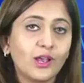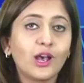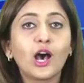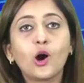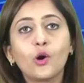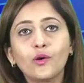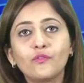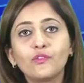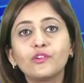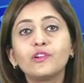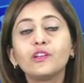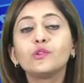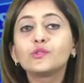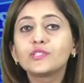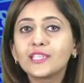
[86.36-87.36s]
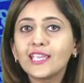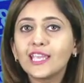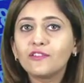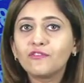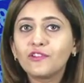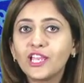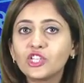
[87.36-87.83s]
However, reducing
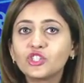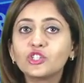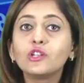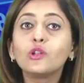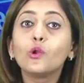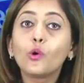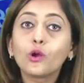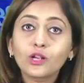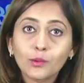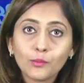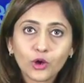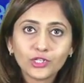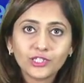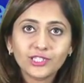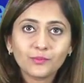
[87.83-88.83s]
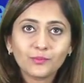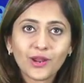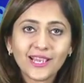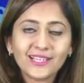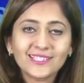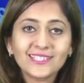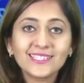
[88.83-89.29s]
inflation, lower commodity
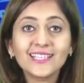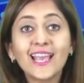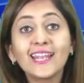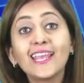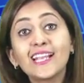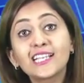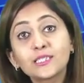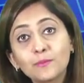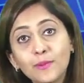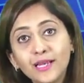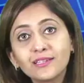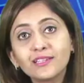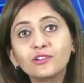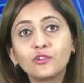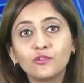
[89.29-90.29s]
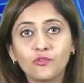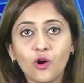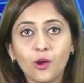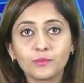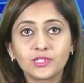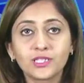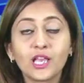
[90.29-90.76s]
prices and expected
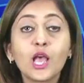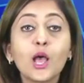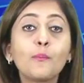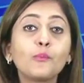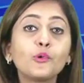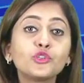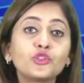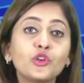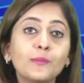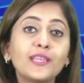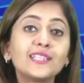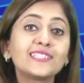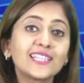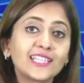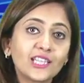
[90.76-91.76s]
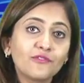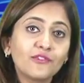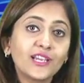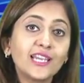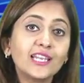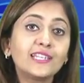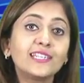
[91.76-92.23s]
reforms push remain
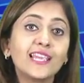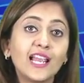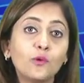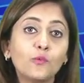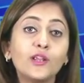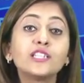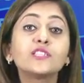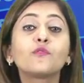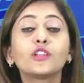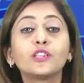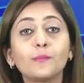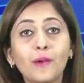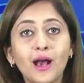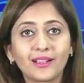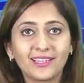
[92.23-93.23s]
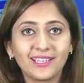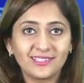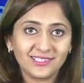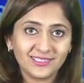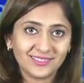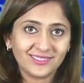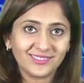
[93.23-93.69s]
significant tailwinds for the
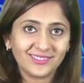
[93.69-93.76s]
market.